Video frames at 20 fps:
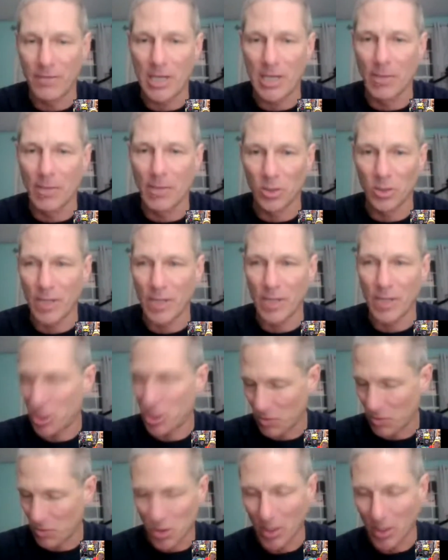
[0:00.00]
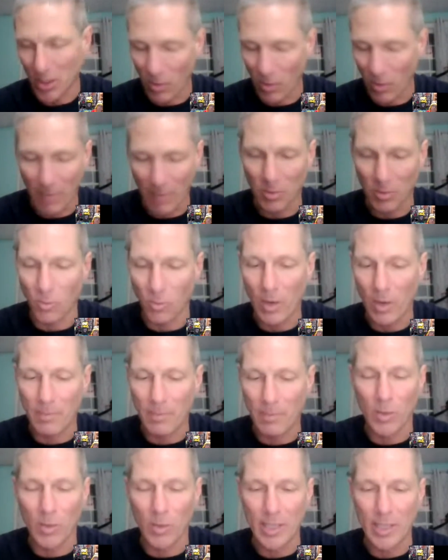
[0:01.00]
every time I looked at her, she was turning,
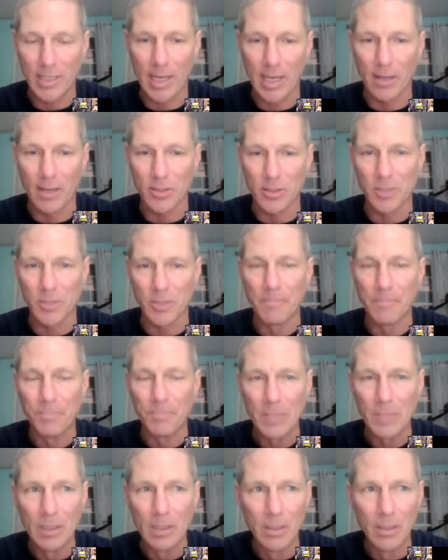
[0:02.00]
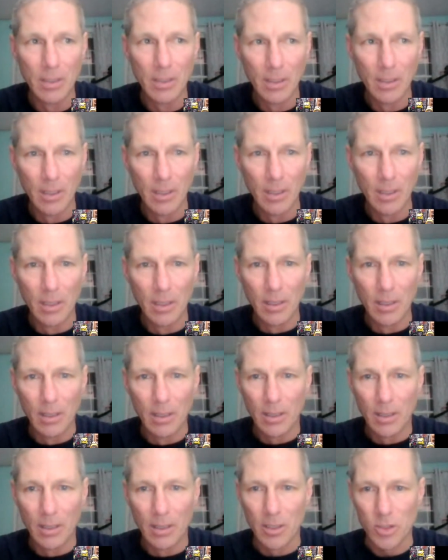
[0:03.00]
wiping away tears.
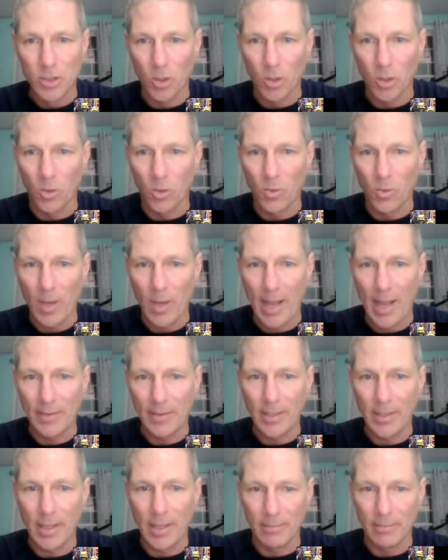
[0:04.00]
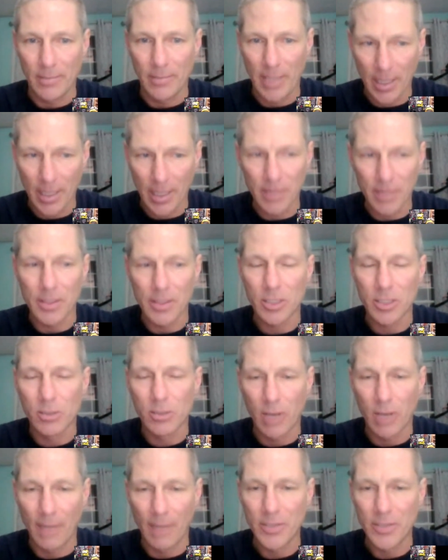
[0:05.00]
So at the end of this
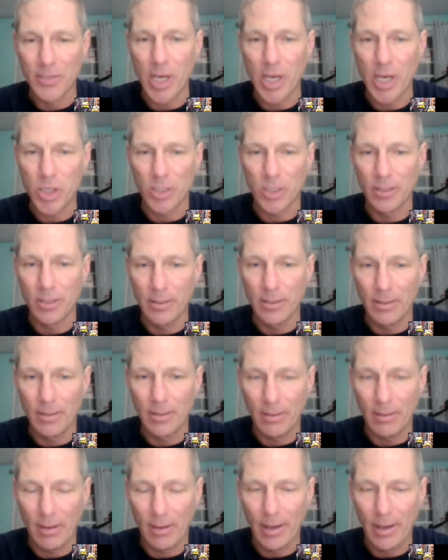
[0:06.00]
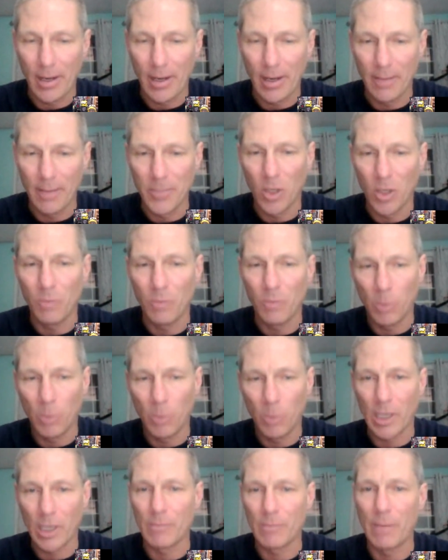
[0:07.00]
conversation, people want
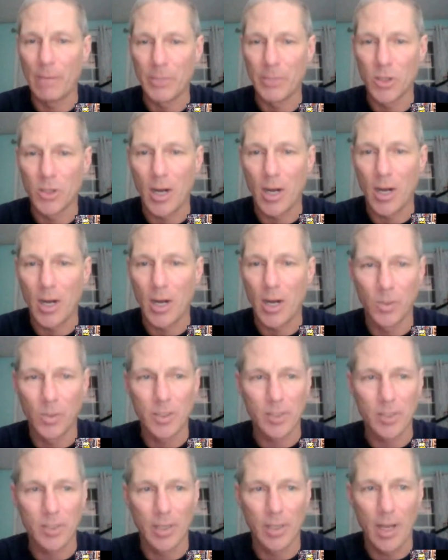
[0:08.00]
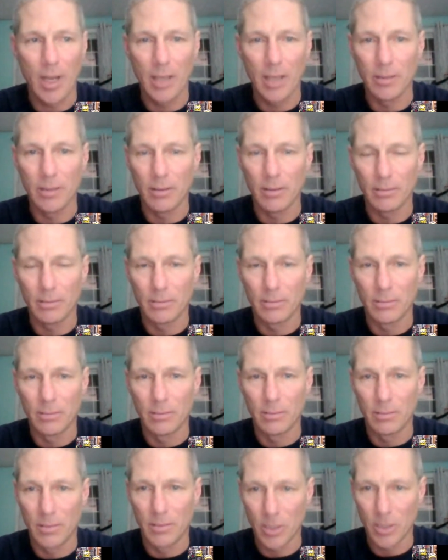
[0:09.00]
to come up and talk to us, and
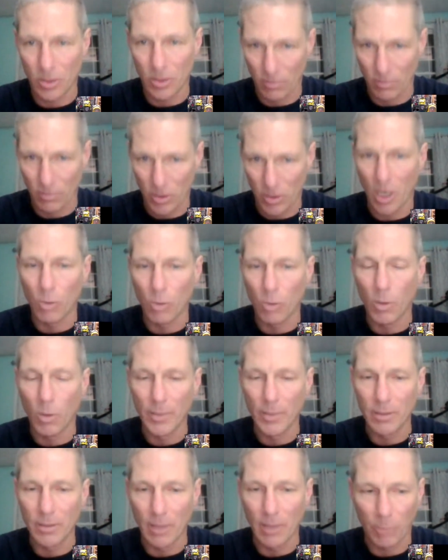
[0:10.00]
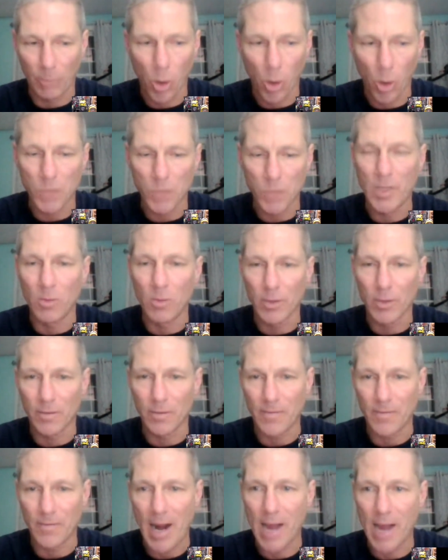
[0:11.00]
this young woman approached me with her
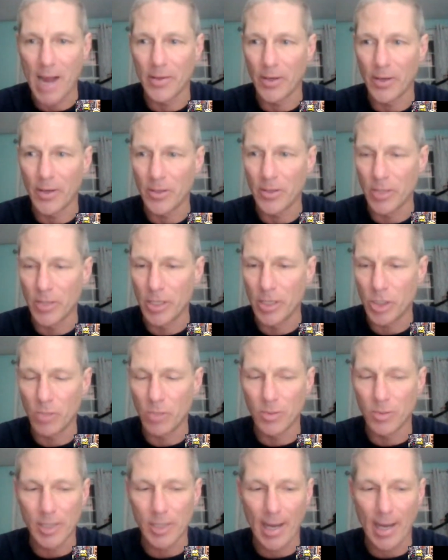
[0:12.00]
father, and she was